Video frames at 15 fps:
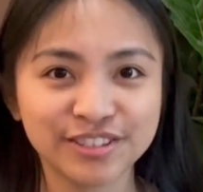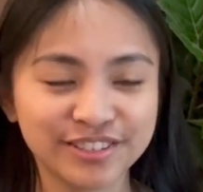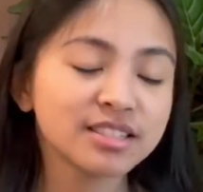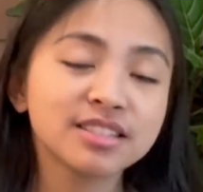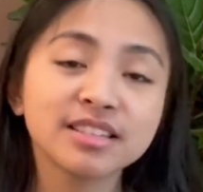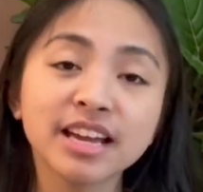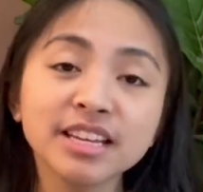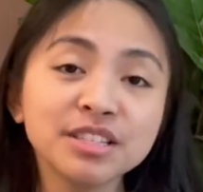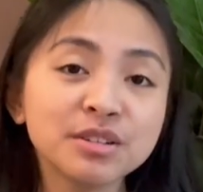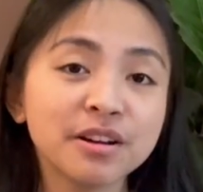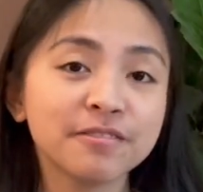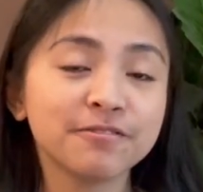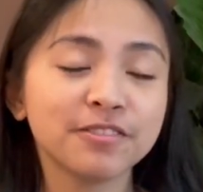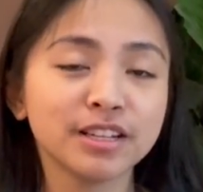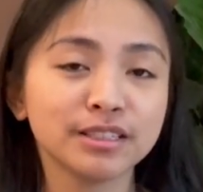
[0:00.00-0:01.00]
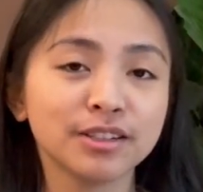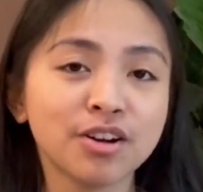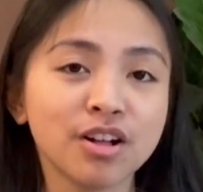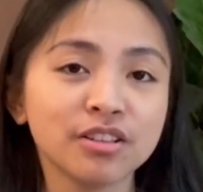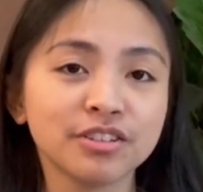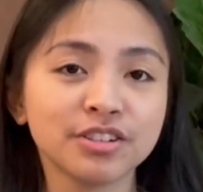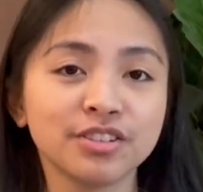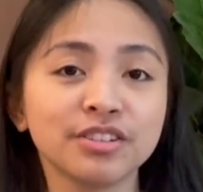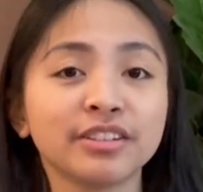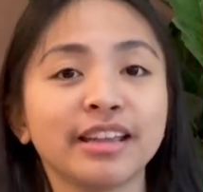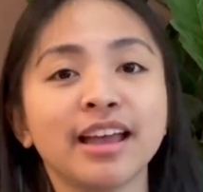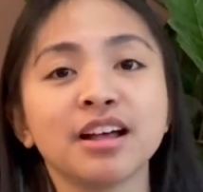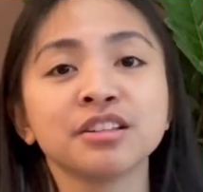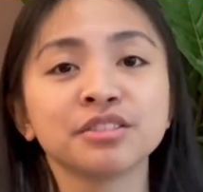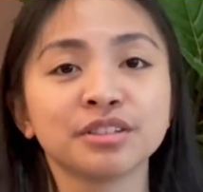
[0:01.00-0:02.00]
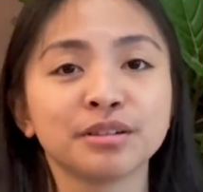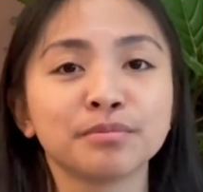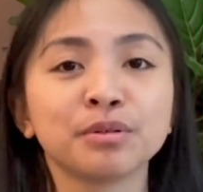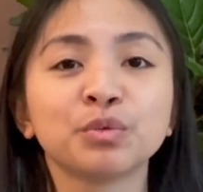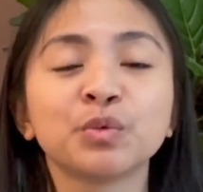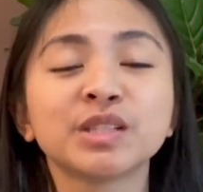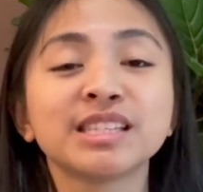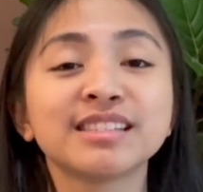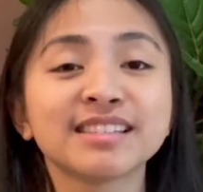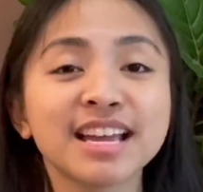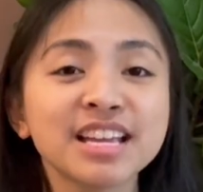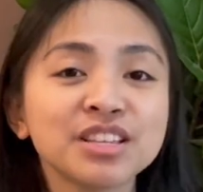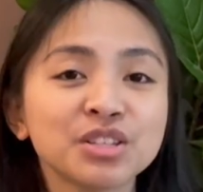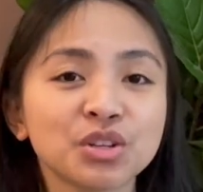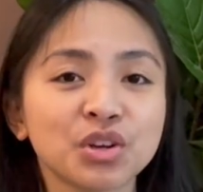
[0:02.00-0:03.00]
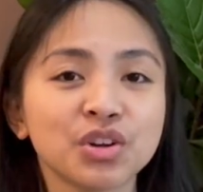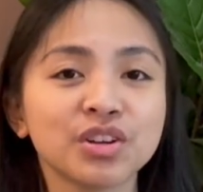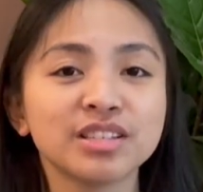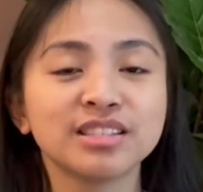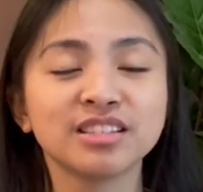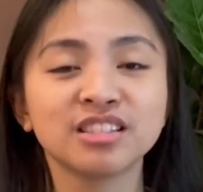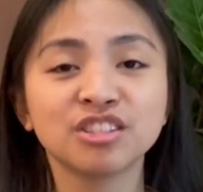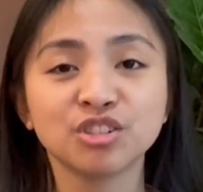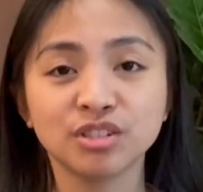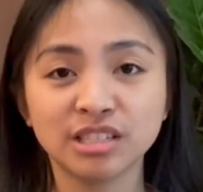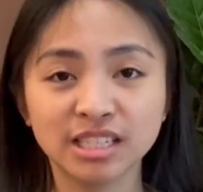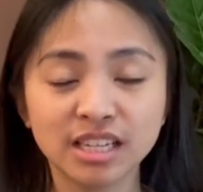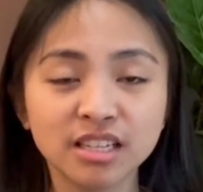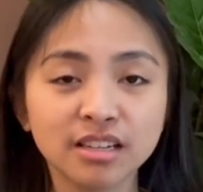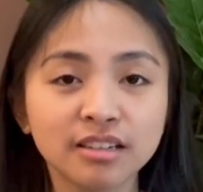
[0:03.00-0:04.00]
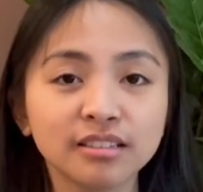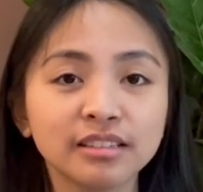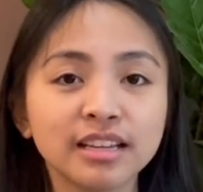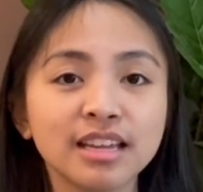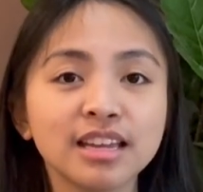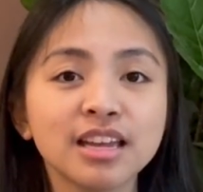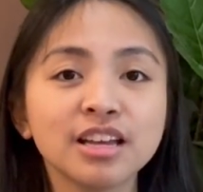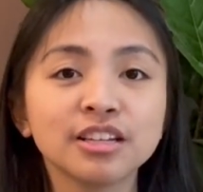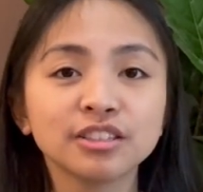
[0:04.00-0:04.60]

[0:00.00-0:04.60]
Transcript: It's nice to have fun colors on the calendar, but what's nicer is a strategically